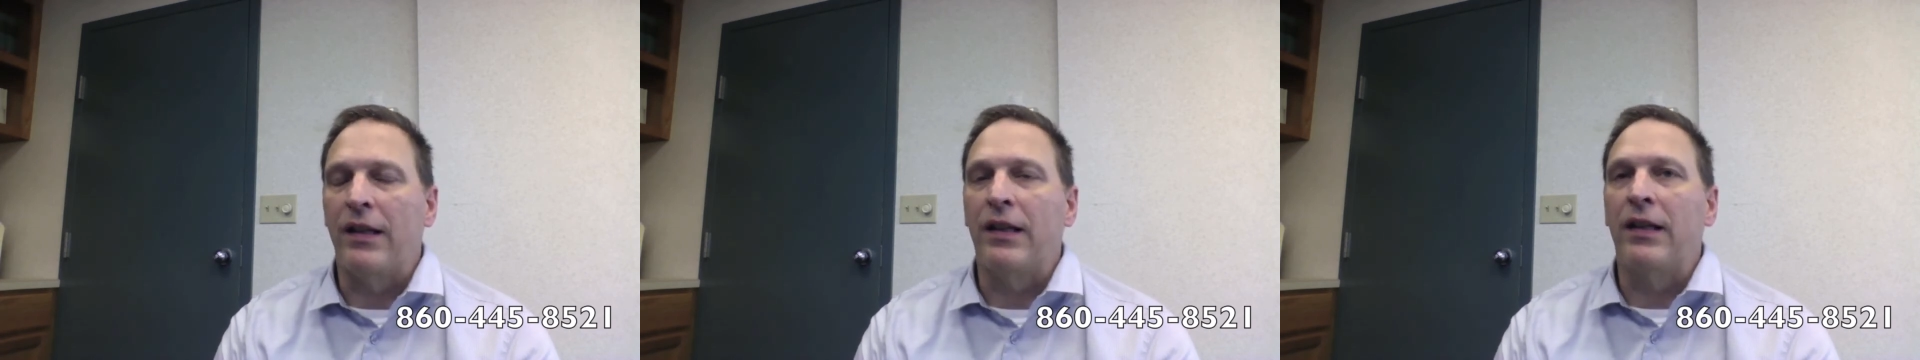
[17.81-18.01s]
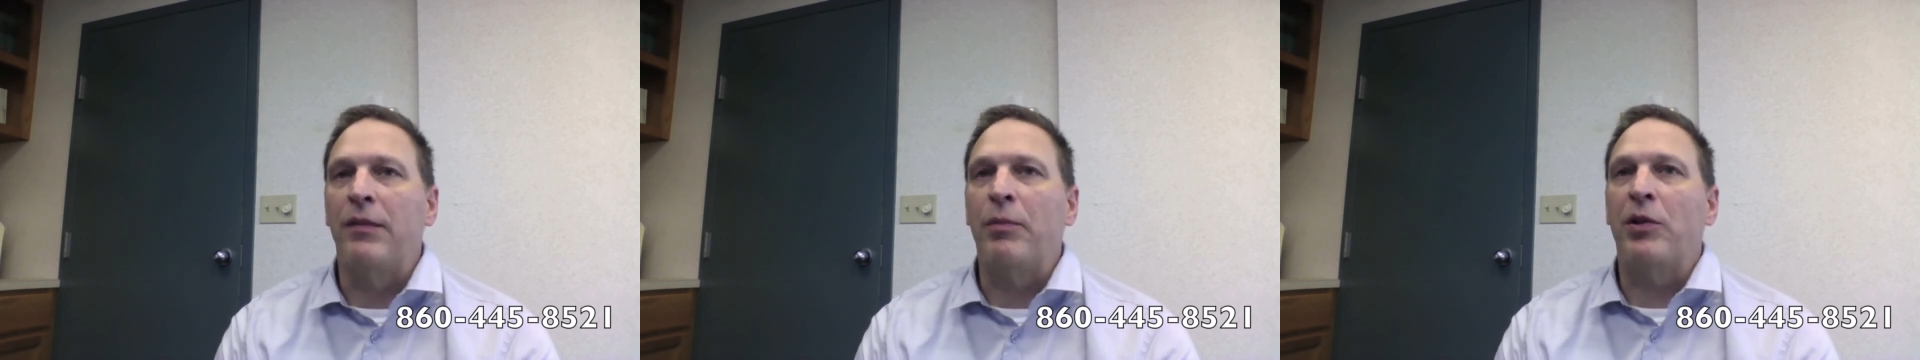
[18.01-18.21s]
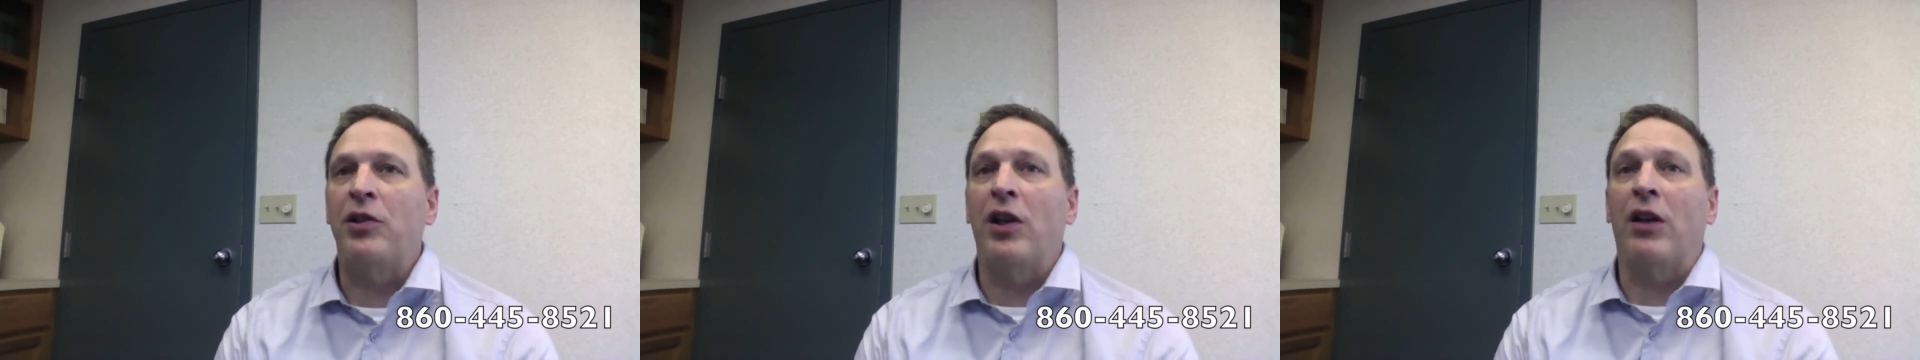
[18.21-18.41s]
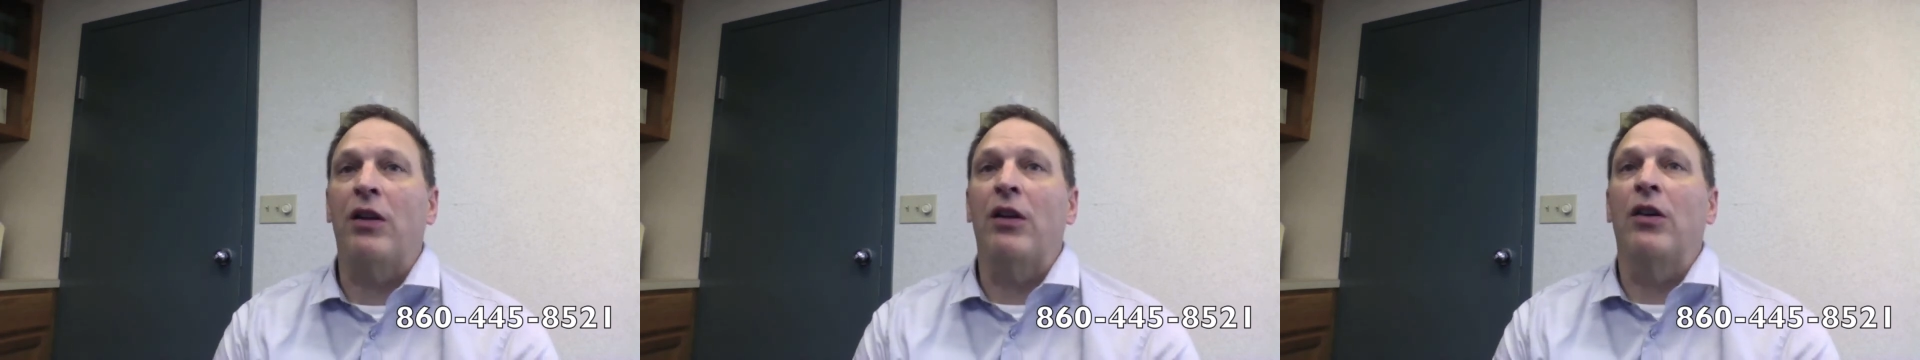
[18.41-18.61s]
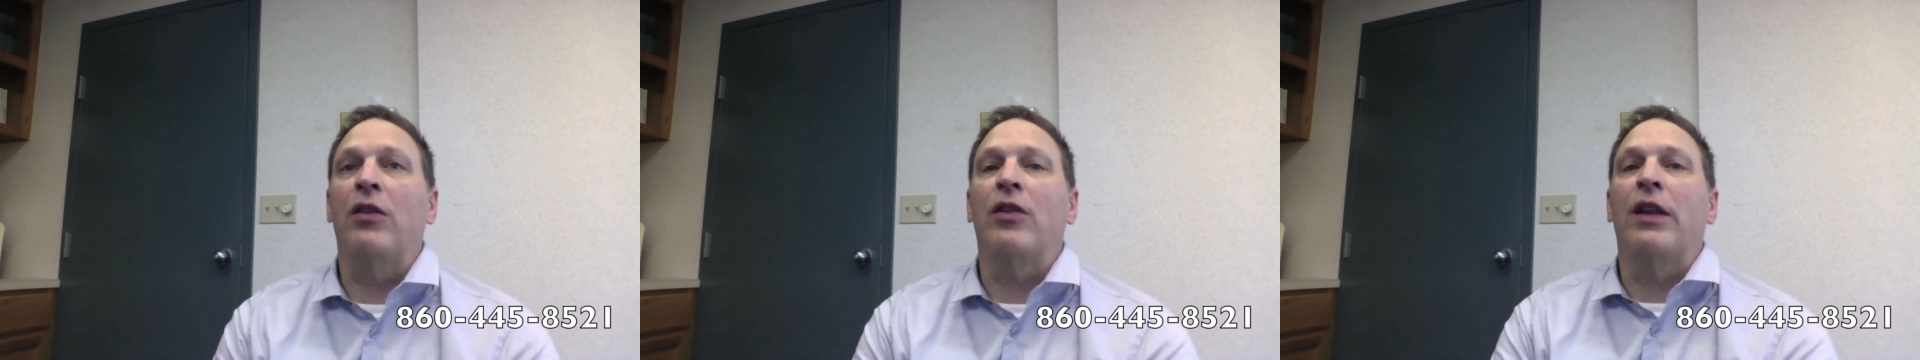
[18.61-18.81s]
in
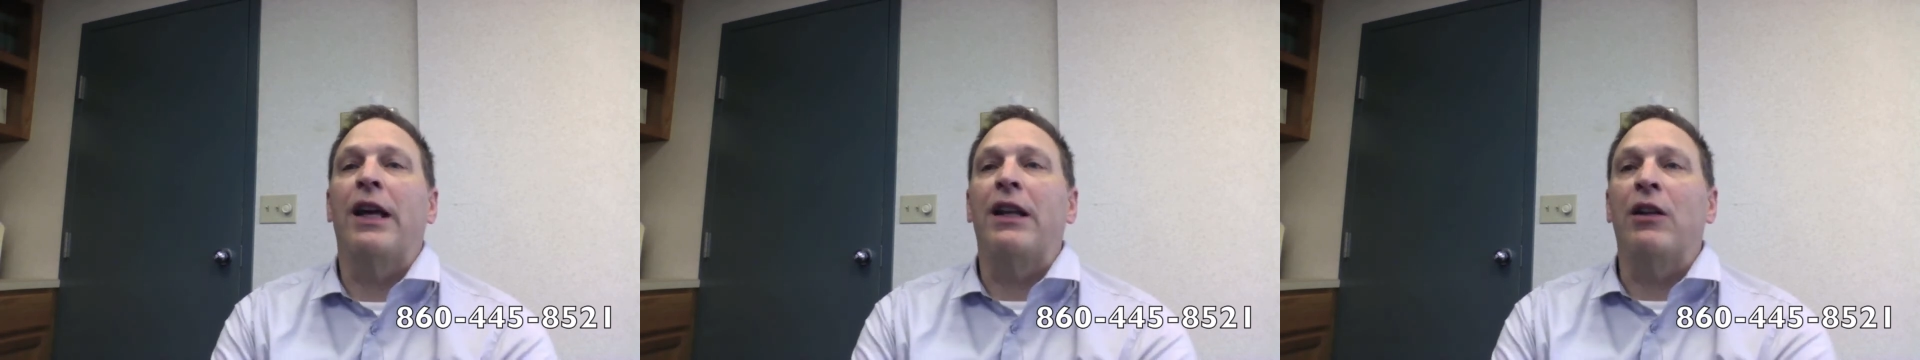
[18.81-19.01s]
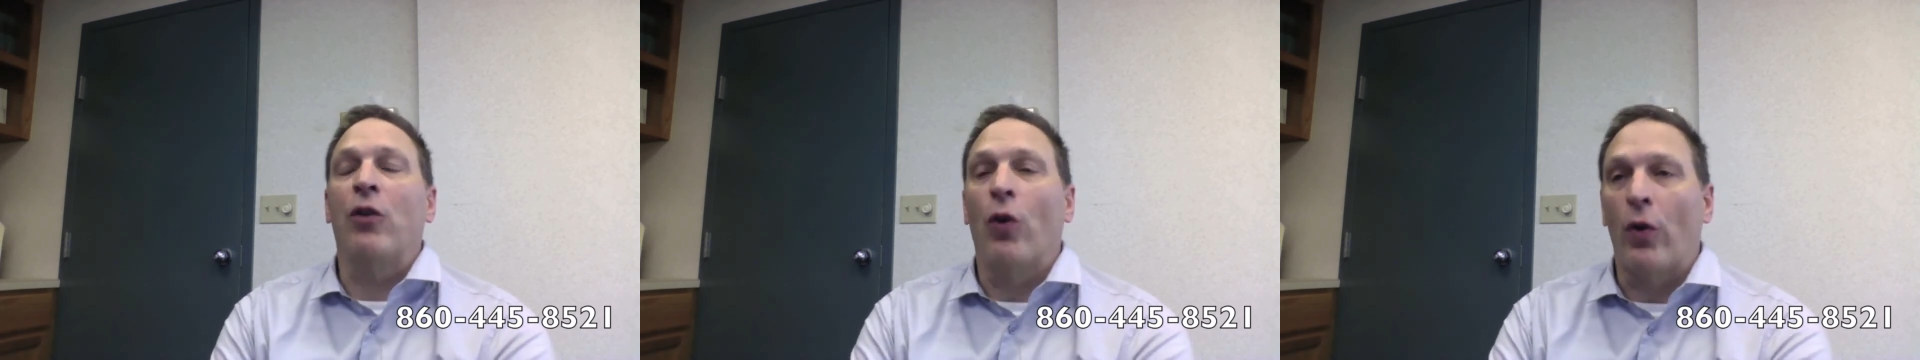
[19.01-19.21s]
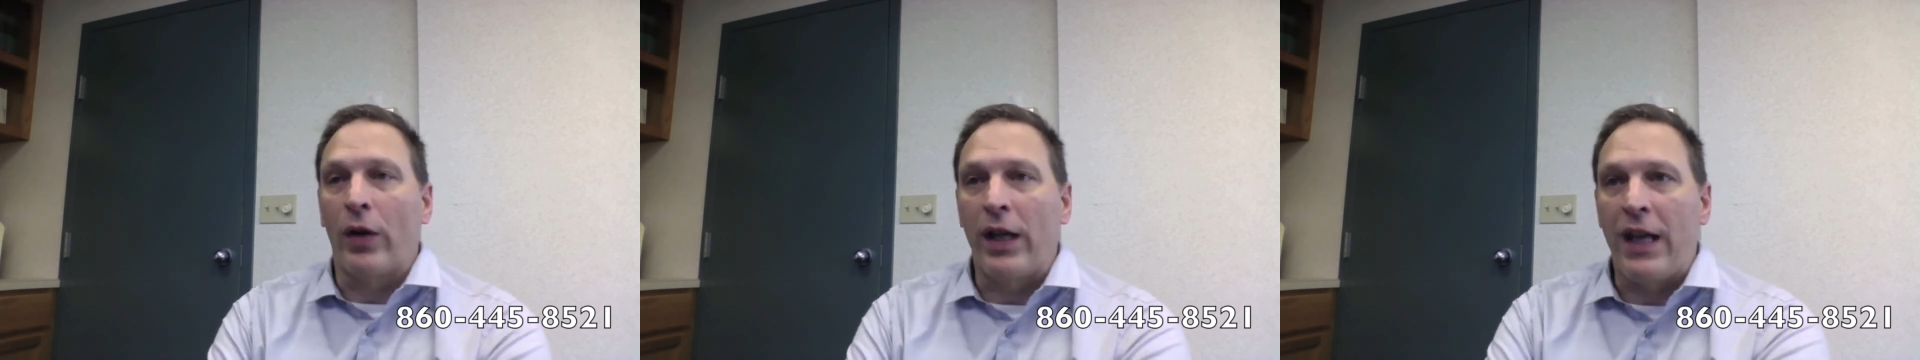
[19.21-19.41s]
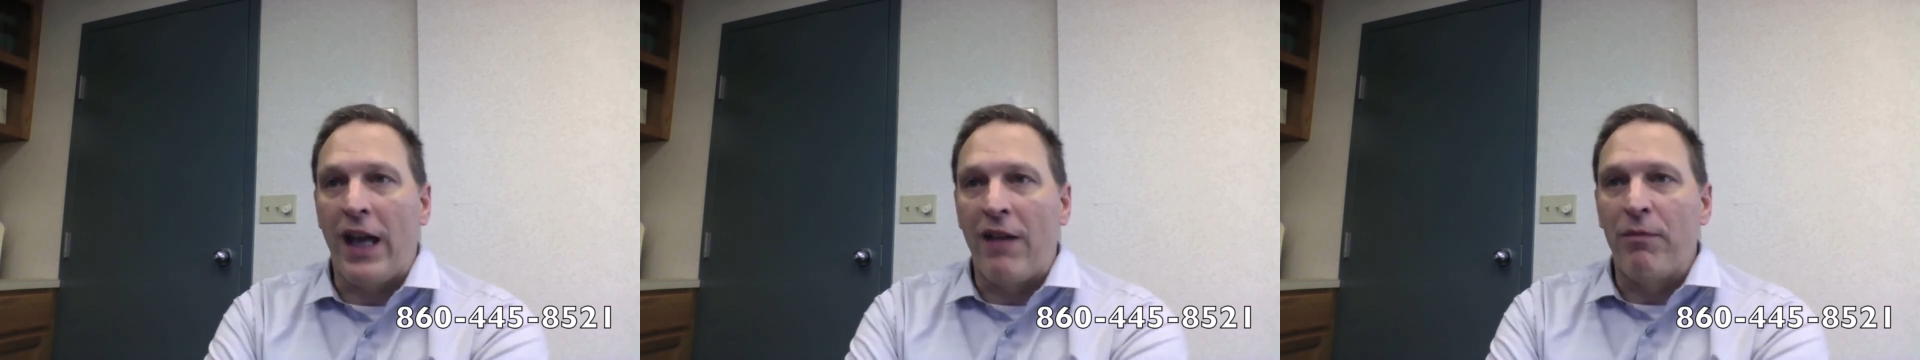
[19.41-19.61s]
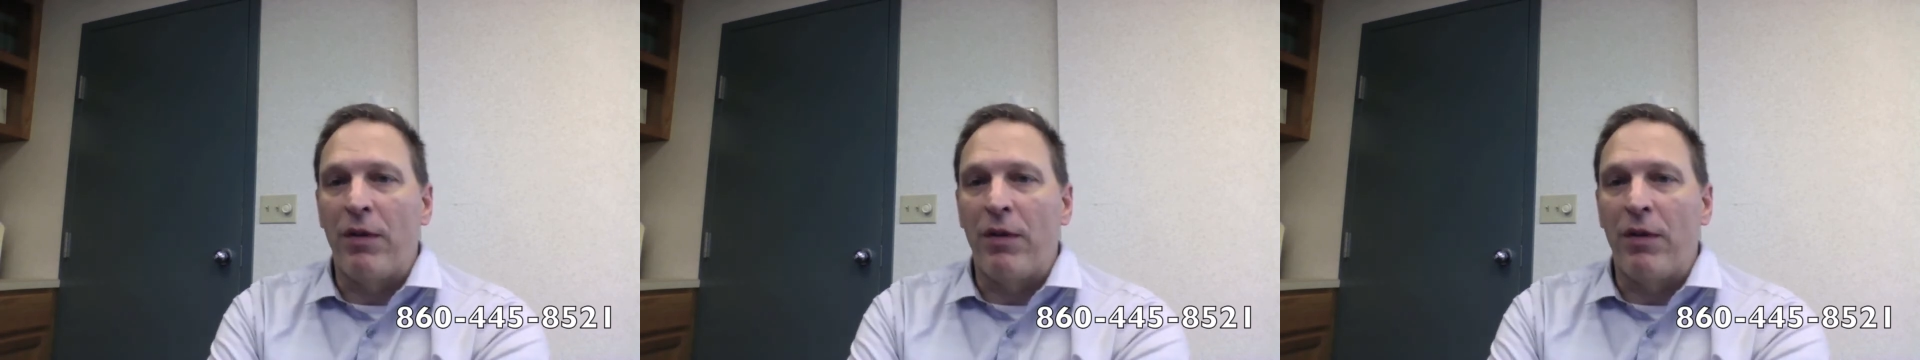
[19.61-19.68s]
particular, that Lori gave